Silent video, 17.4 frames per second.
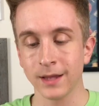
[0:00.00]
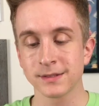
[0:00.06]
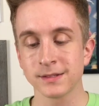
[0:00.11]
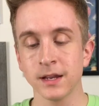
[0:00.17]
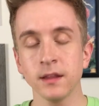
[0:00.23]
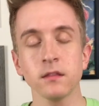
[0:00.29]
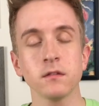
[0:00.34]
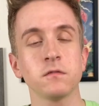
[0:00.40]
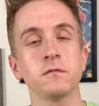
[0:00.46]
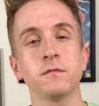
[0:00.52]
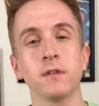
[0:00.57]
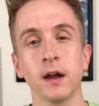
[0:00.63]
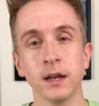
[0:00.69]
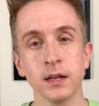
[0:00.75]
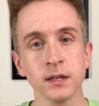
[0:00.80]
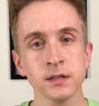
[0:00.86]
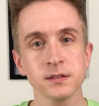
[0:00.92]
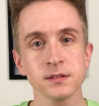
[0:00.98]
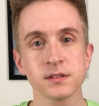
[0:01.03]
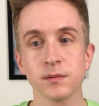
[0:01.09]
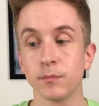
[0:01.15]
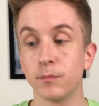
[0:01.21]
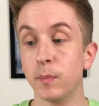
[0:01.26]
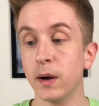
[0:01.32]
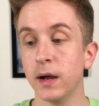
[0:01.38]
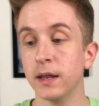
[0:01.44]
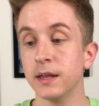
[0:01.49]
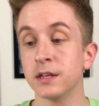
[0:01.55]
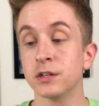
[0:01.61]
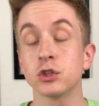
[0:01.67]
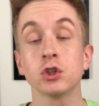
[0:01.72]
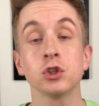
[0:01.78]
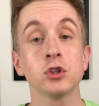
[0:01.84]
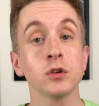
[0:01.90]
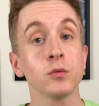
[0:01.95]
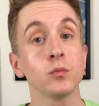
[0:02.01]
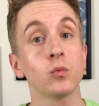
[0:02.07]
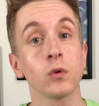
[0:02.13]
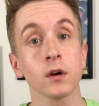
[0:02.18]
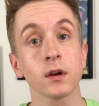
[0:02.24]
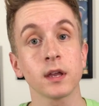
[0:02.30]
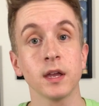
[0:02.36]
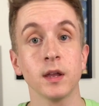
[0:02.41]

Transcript: not the finest, but it should work in a